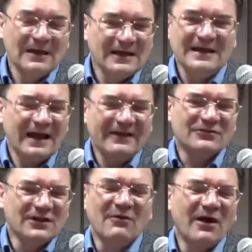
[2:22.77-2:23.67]
He
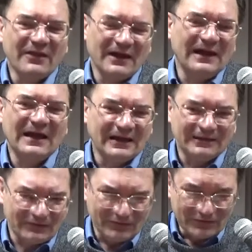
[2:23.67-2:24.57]
has no other
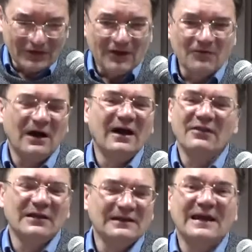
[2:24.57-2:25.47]
hands, no
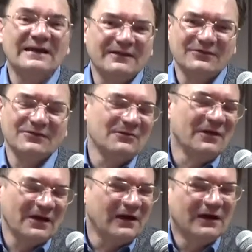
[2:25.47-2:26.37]
other legs, no
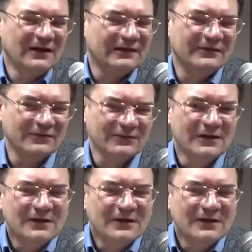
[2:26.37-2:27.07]
other eyes,